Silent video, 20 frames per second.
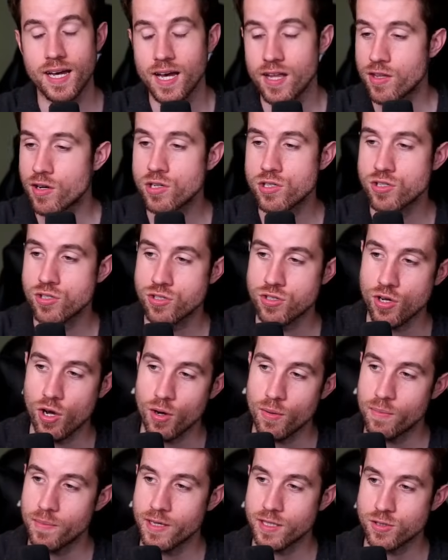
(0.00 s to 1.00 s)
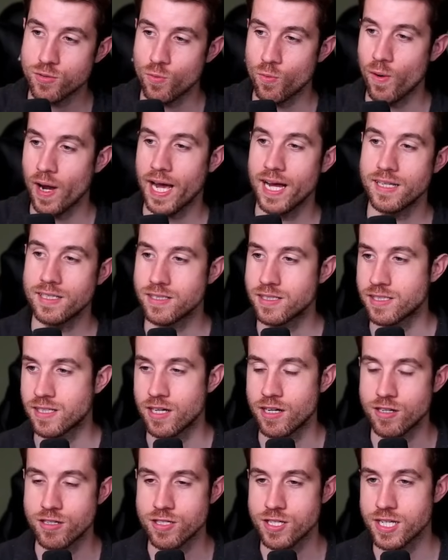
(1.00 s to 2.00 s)
There's so much wild
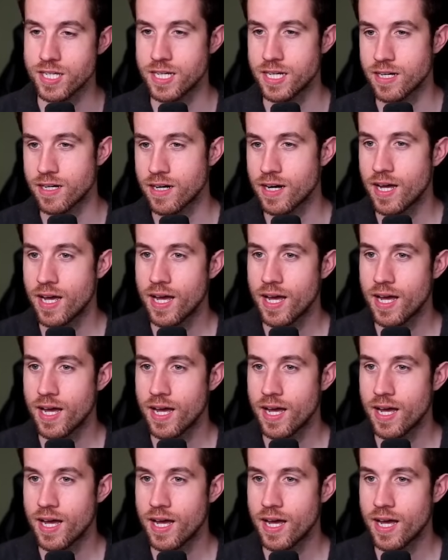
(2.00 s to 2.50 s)
synergy here,